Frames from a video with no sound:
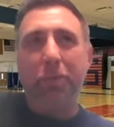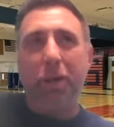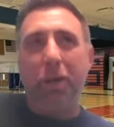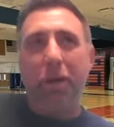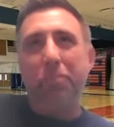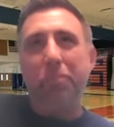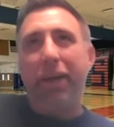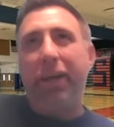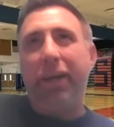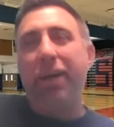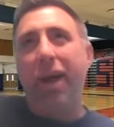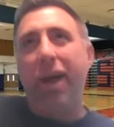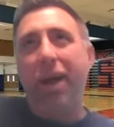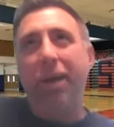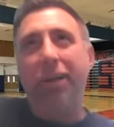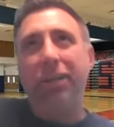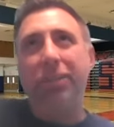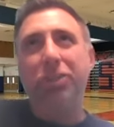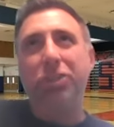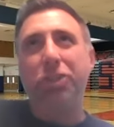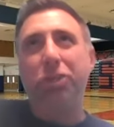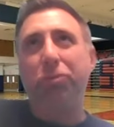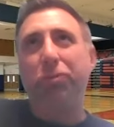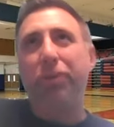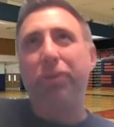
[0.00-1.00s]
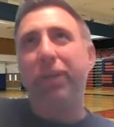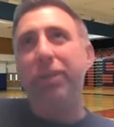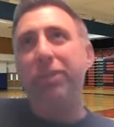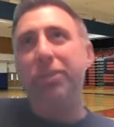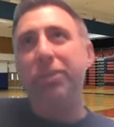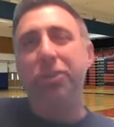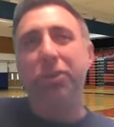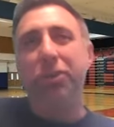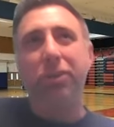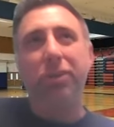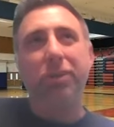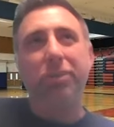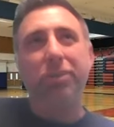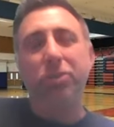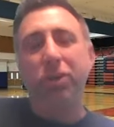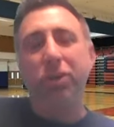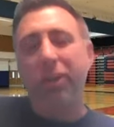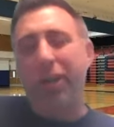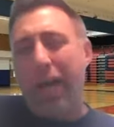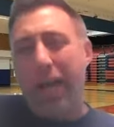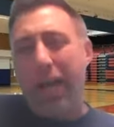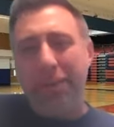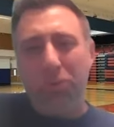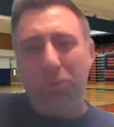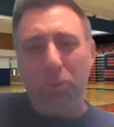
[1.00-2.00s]
my college career took
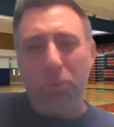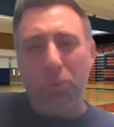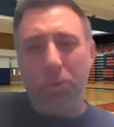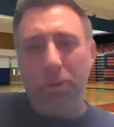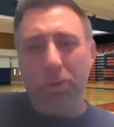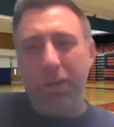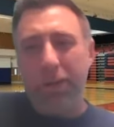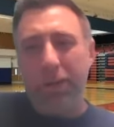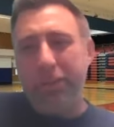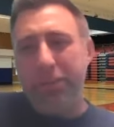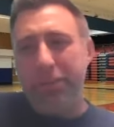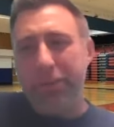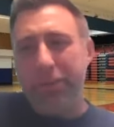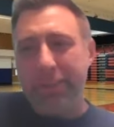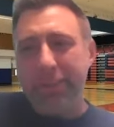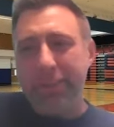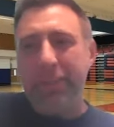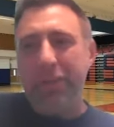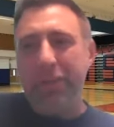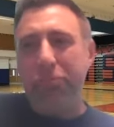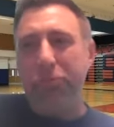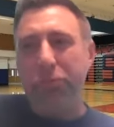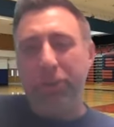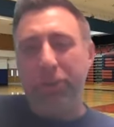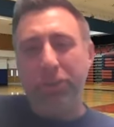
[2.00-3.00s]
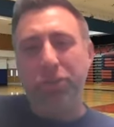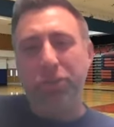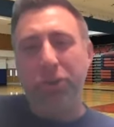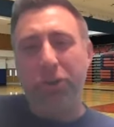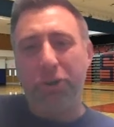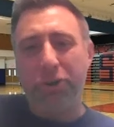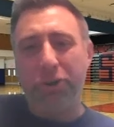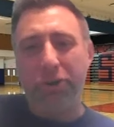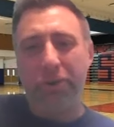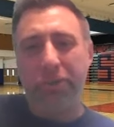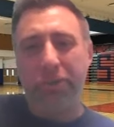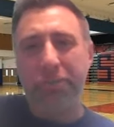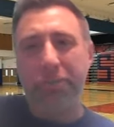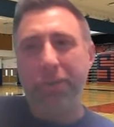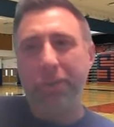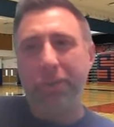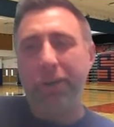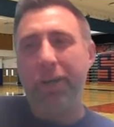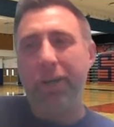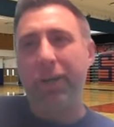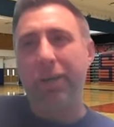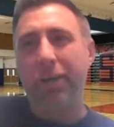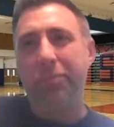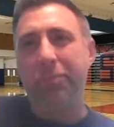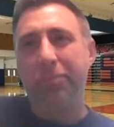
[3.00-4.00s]
kind of a different turn.
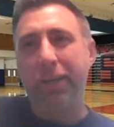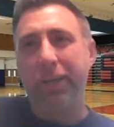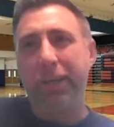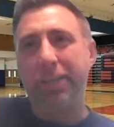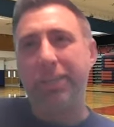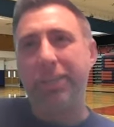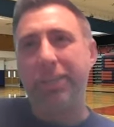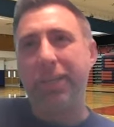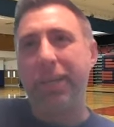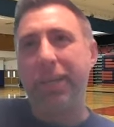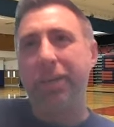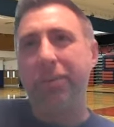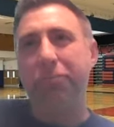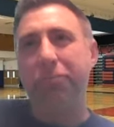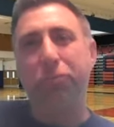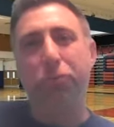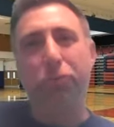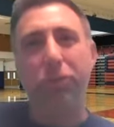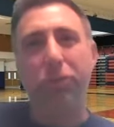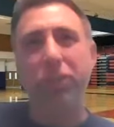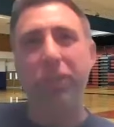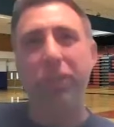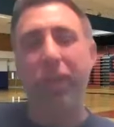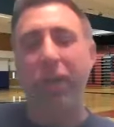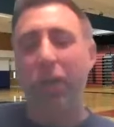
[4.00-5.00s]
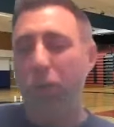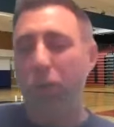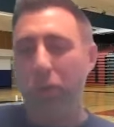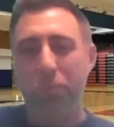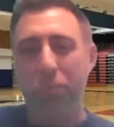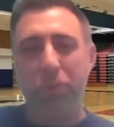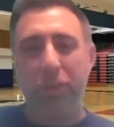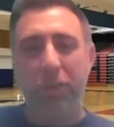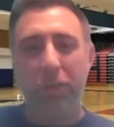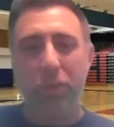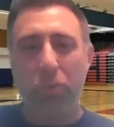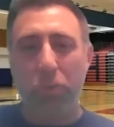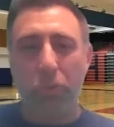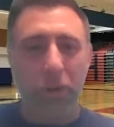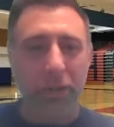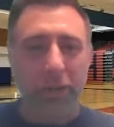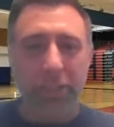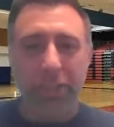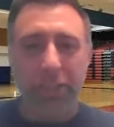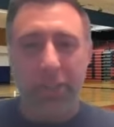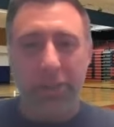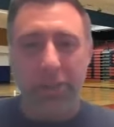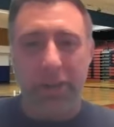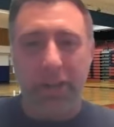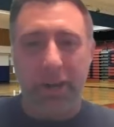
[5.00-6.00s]
Like I said, unfortunately, I only played the 1
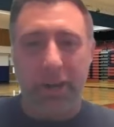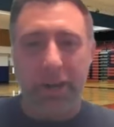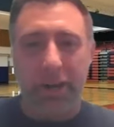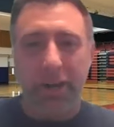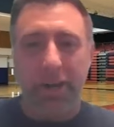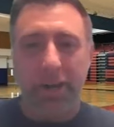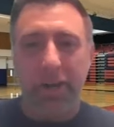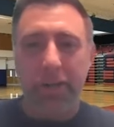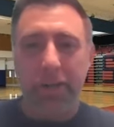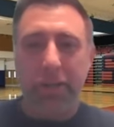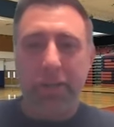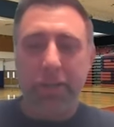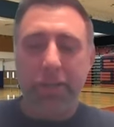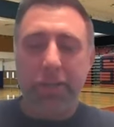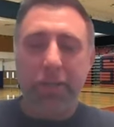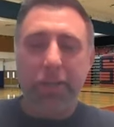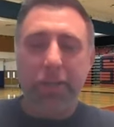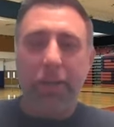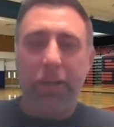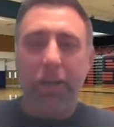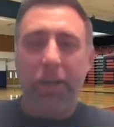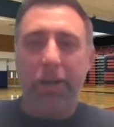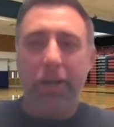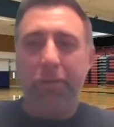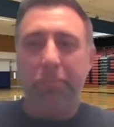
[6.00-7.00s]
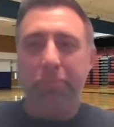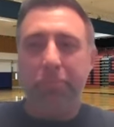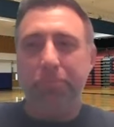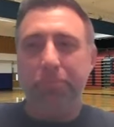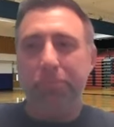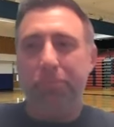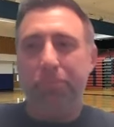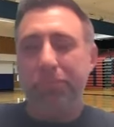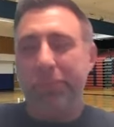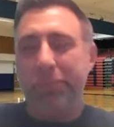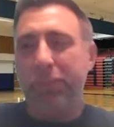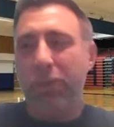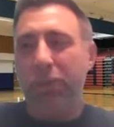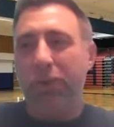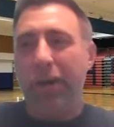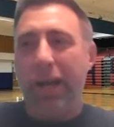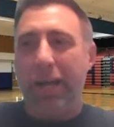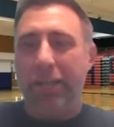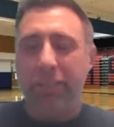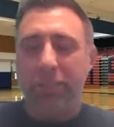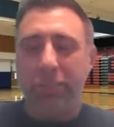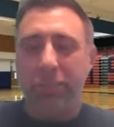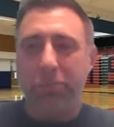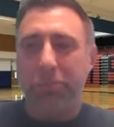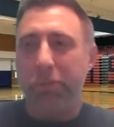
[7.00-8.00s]
year there.
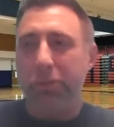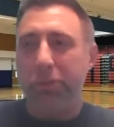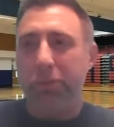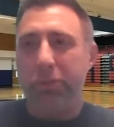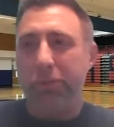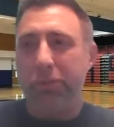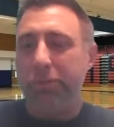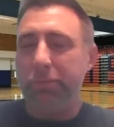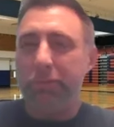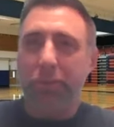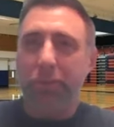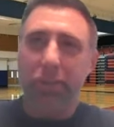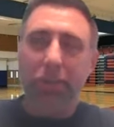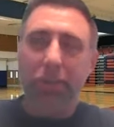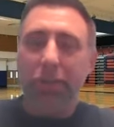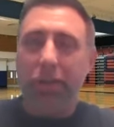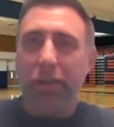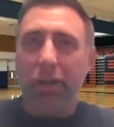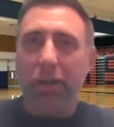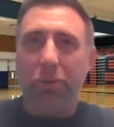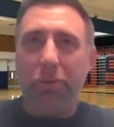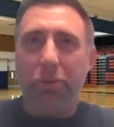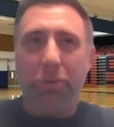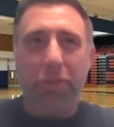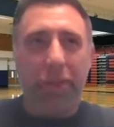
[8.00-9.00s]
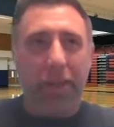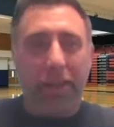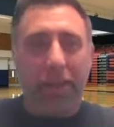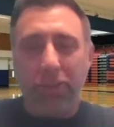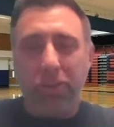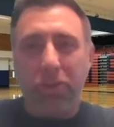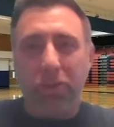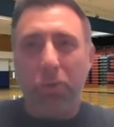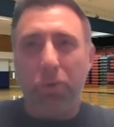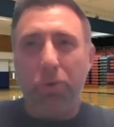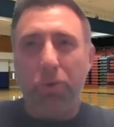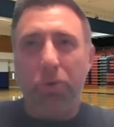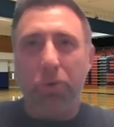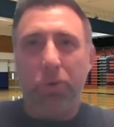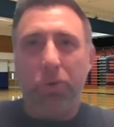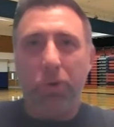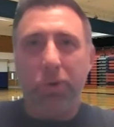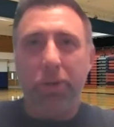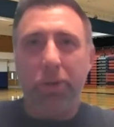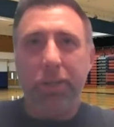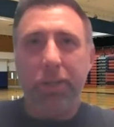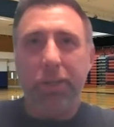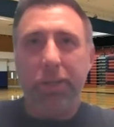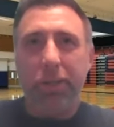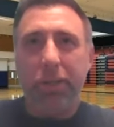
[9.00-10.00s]
Had some other things going
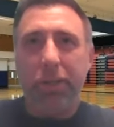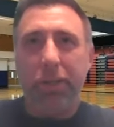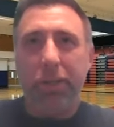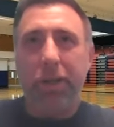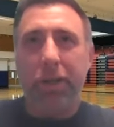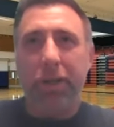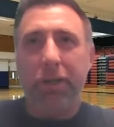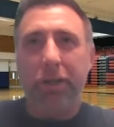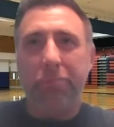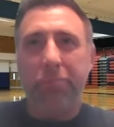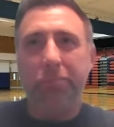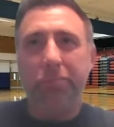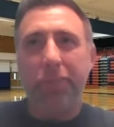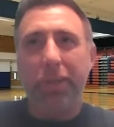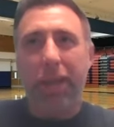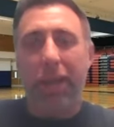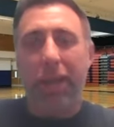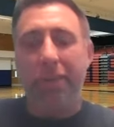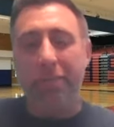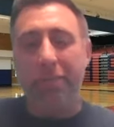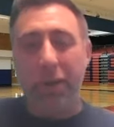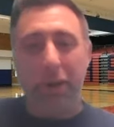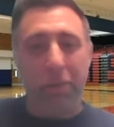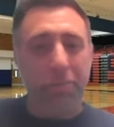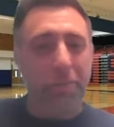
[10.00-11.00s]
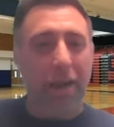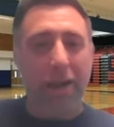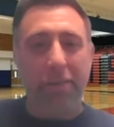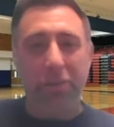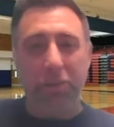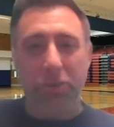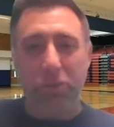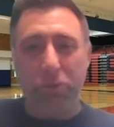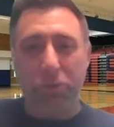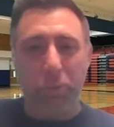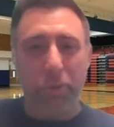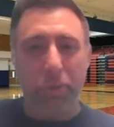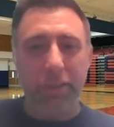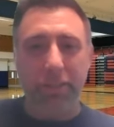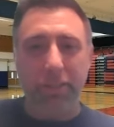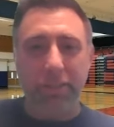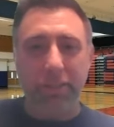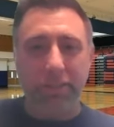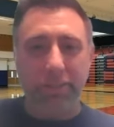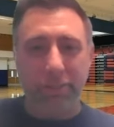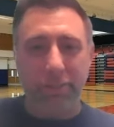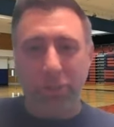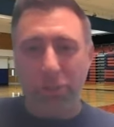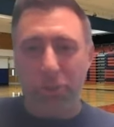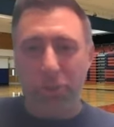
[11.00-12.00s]
on. Ended up having
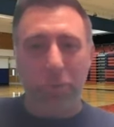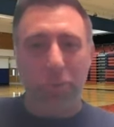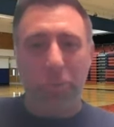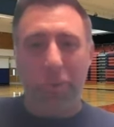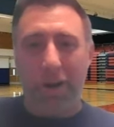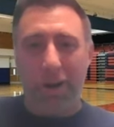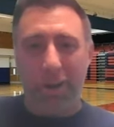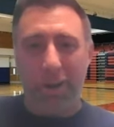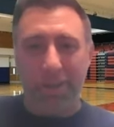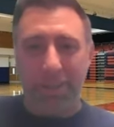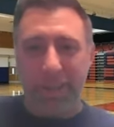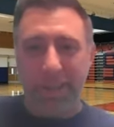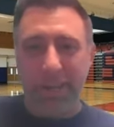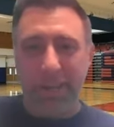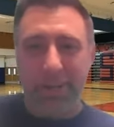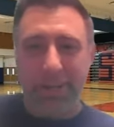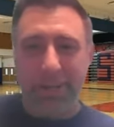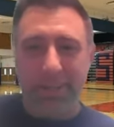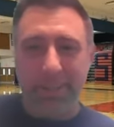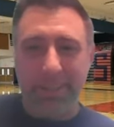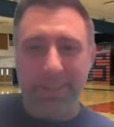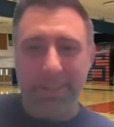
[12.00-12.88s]
twins a short while later.